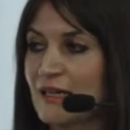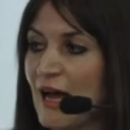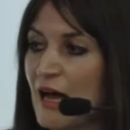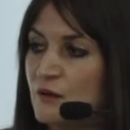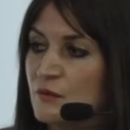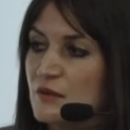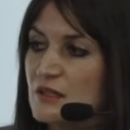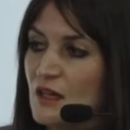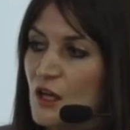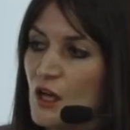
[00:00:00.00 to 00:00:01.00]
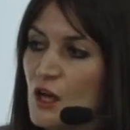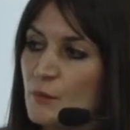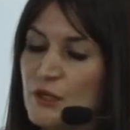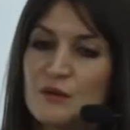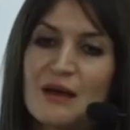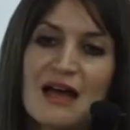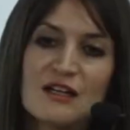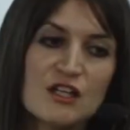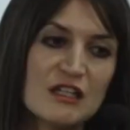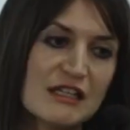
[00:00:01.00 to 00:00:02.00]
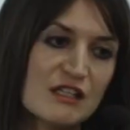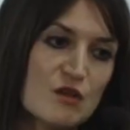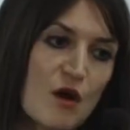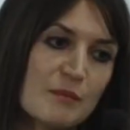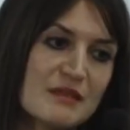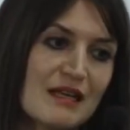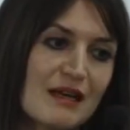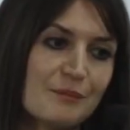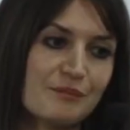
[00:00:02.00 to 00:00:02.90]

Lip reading: accounts, but you can early adopt it.